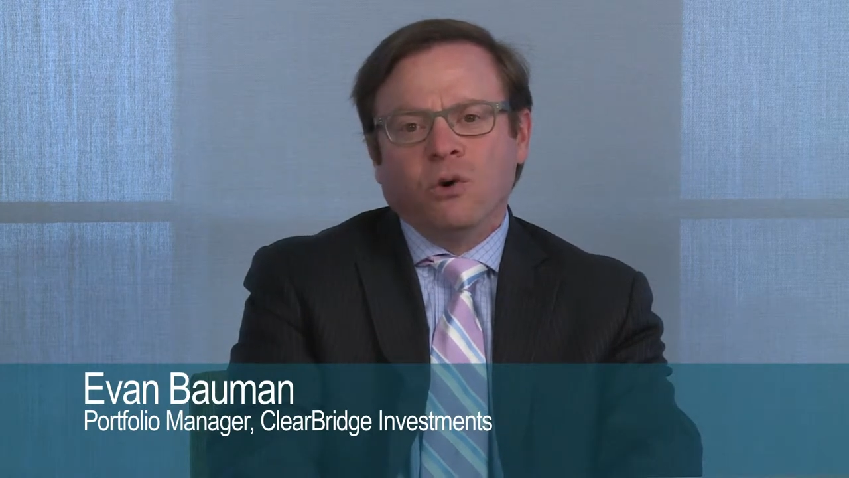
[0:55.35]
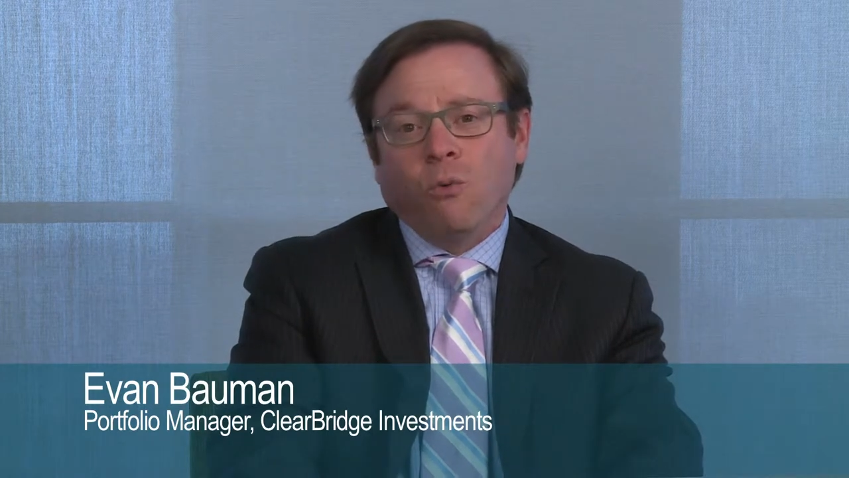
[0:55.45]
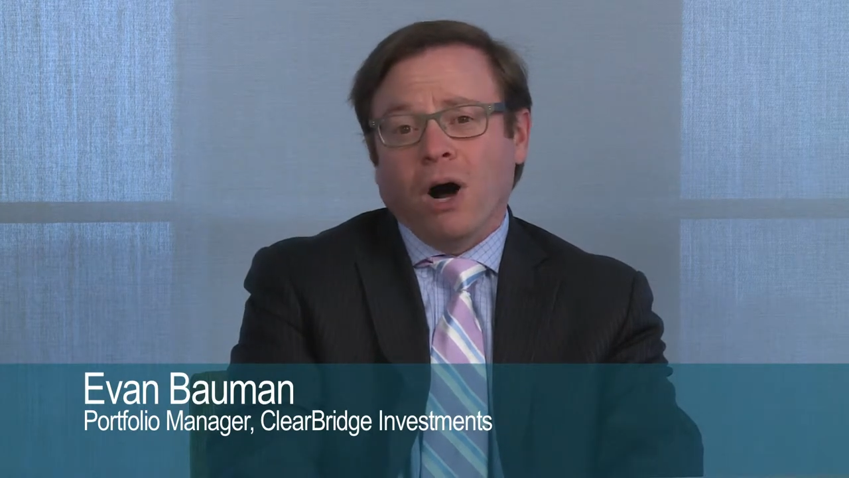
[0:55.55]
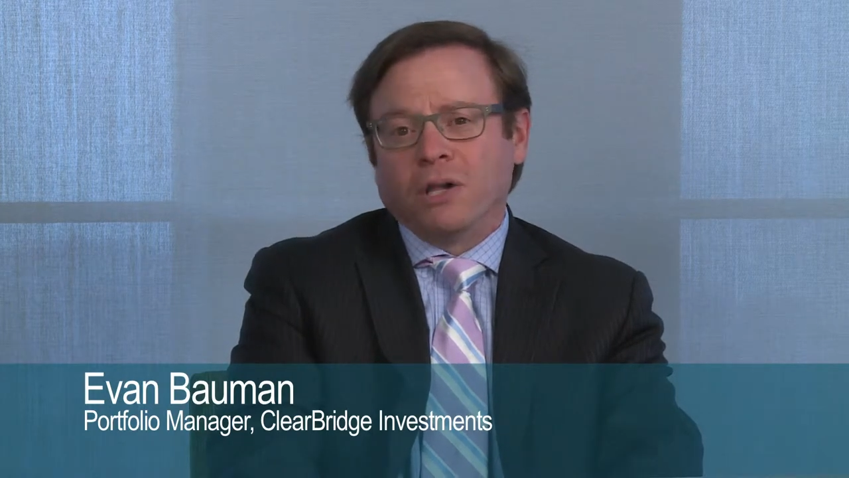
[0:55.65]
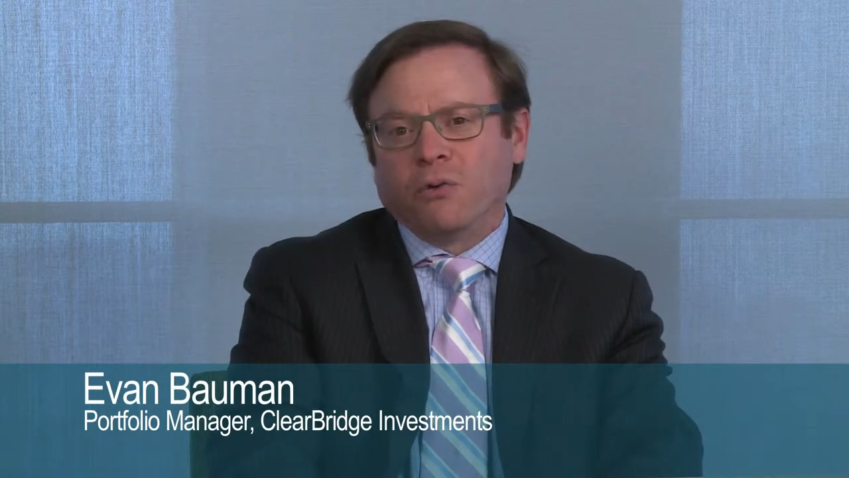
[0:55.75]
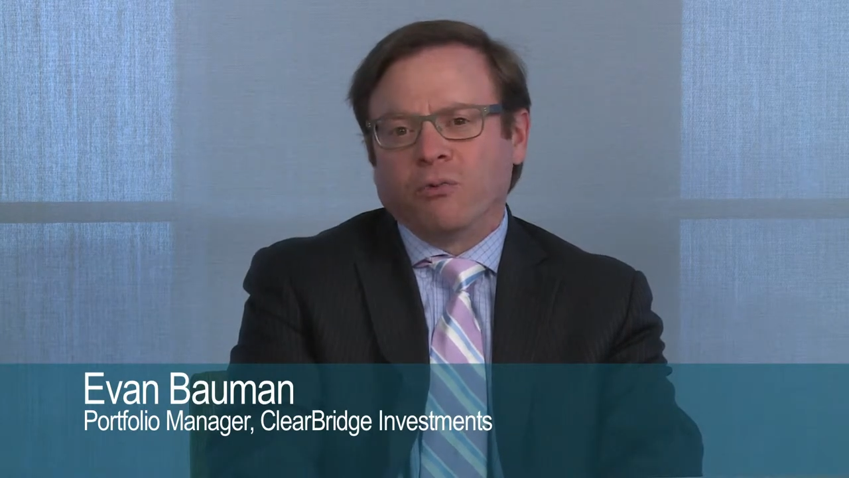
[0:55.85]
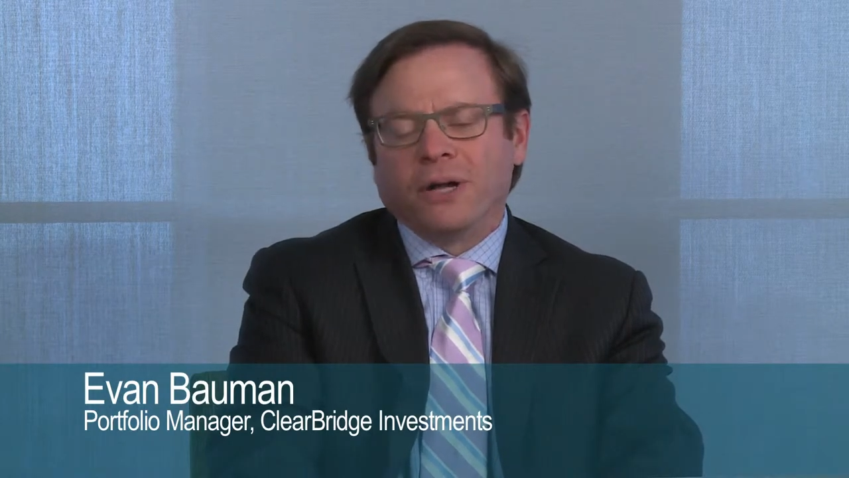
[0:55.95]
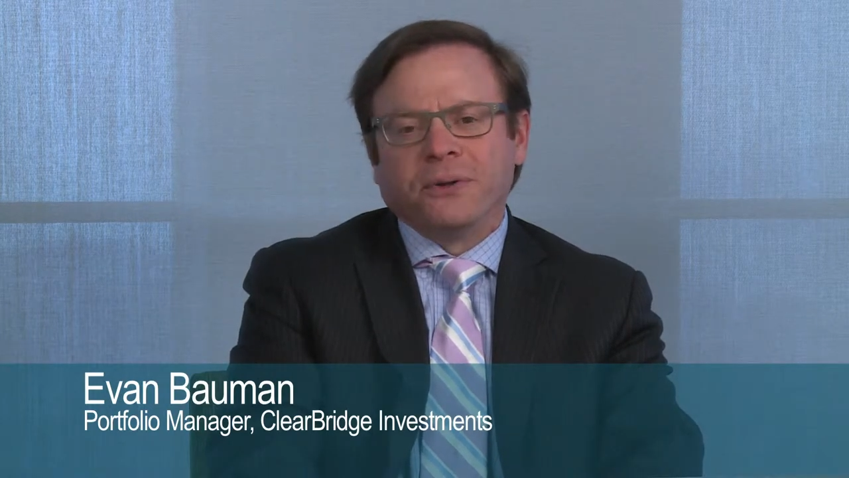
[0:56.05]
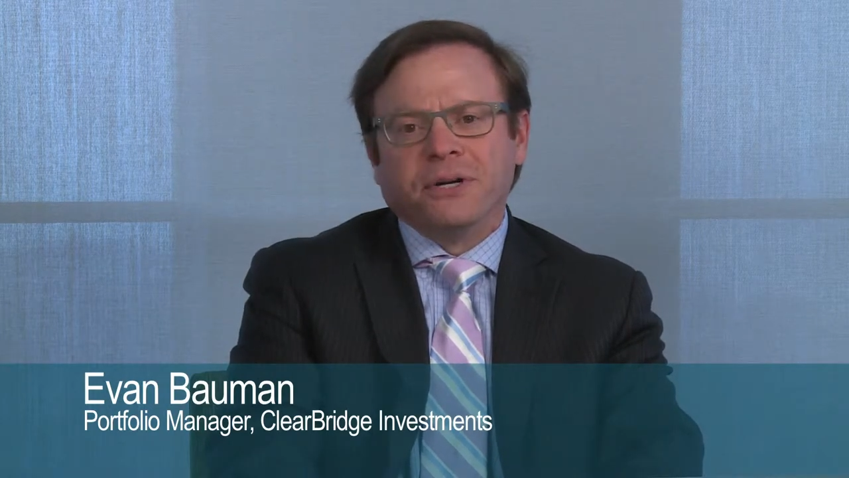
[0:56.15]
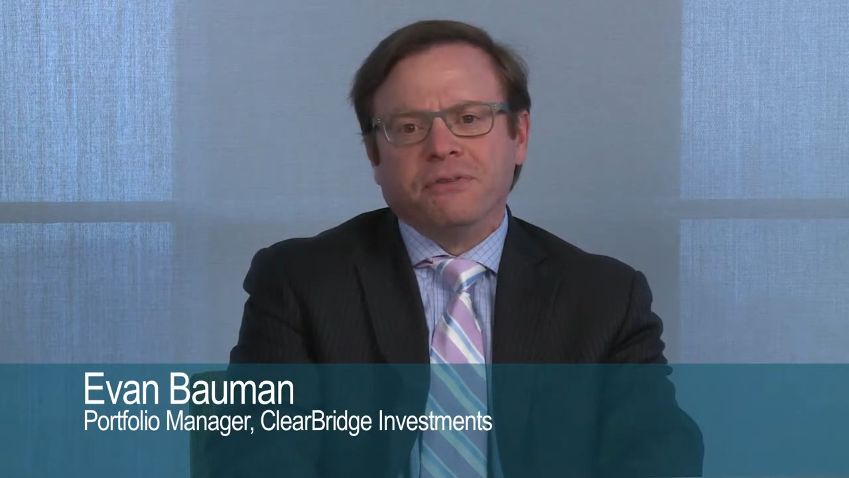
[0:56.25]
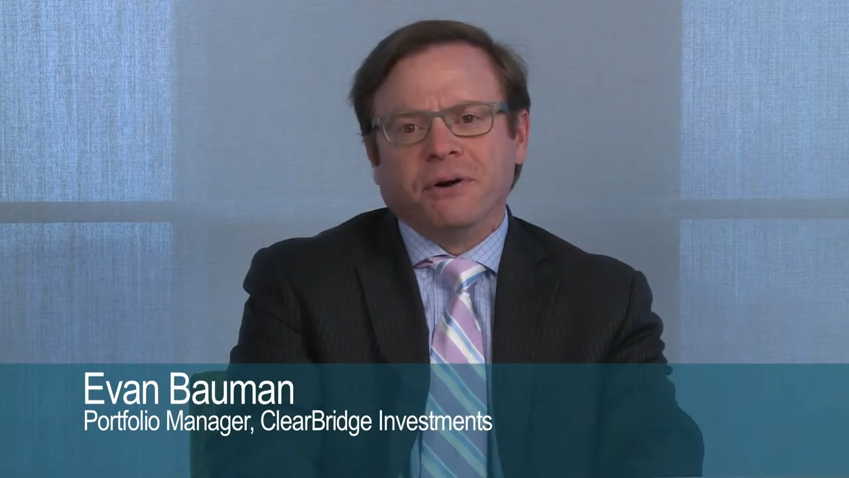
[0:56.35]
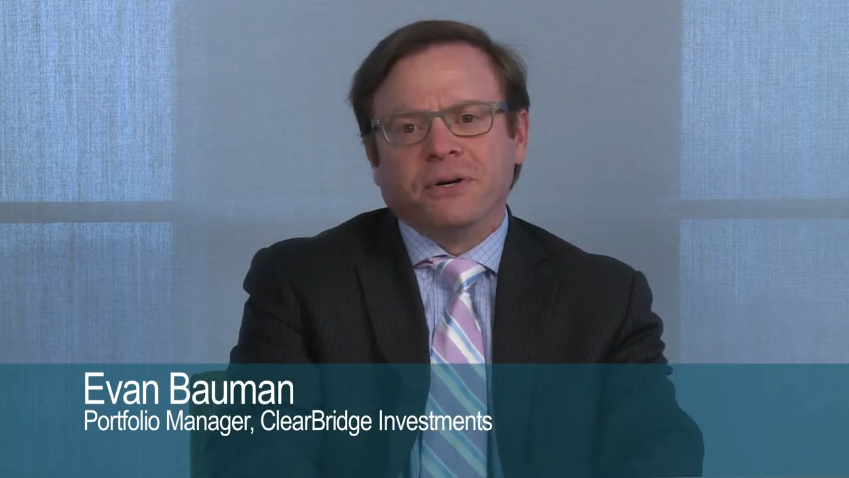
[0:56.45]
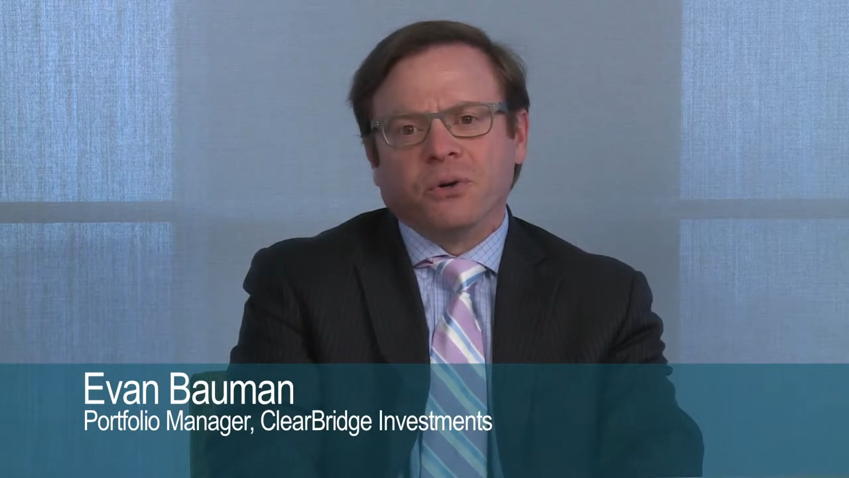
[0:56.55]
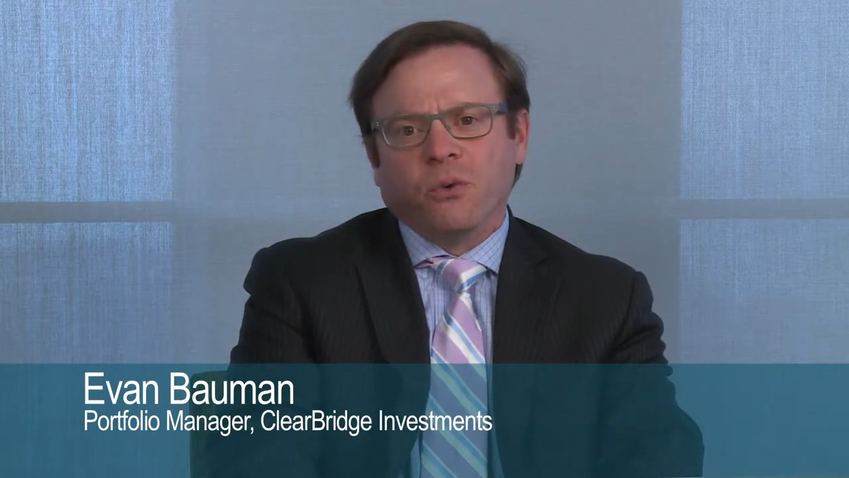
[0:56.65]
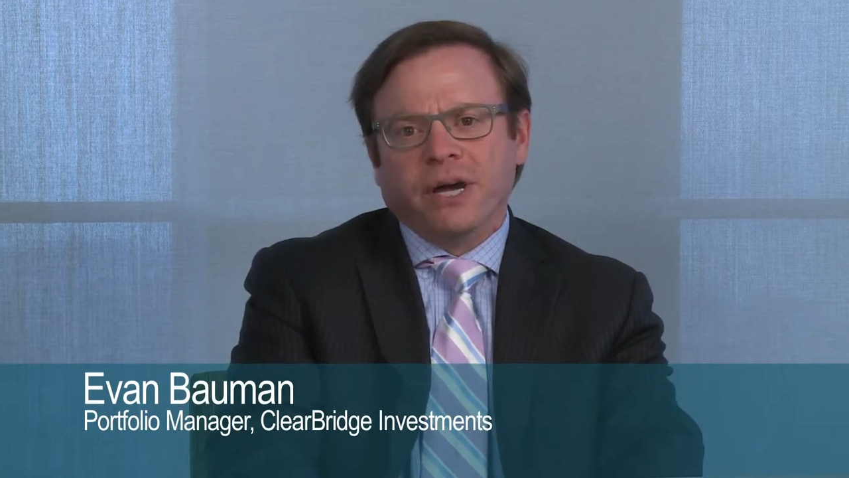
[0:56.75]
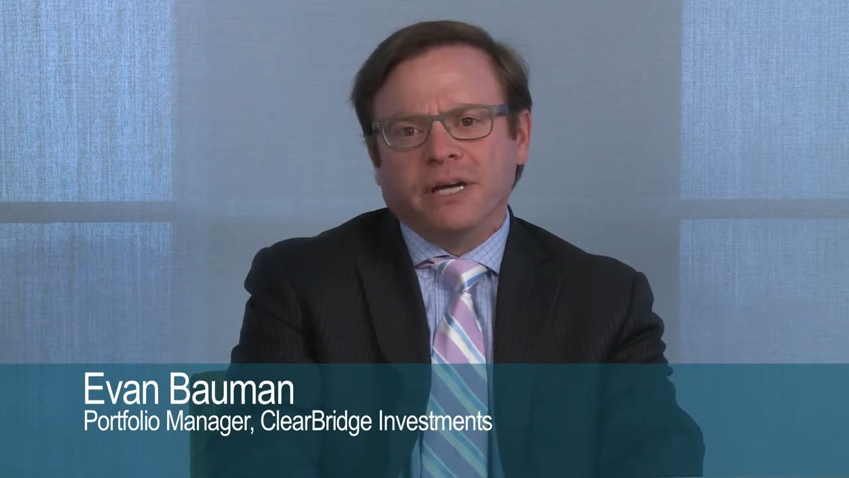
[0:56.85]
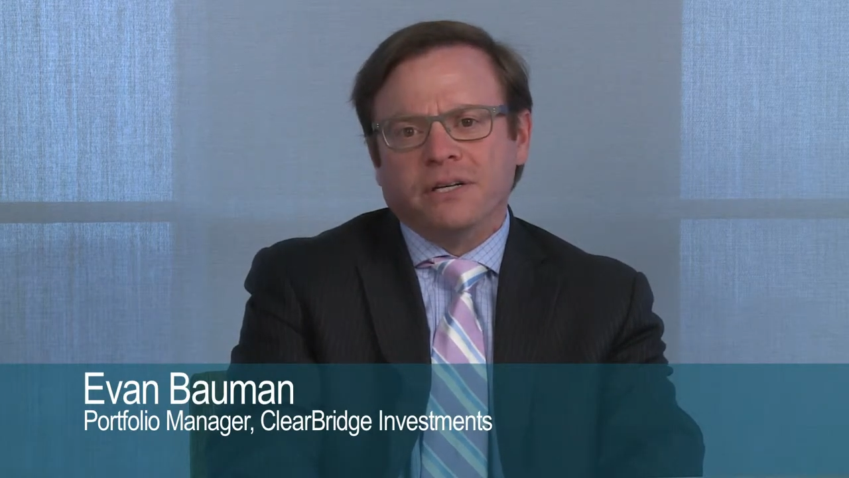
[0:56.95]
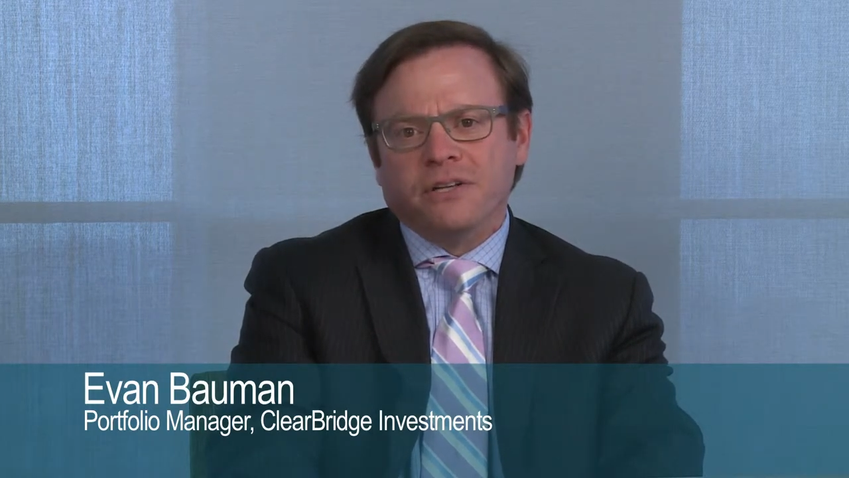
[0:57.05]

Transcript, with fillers: while a relative underweight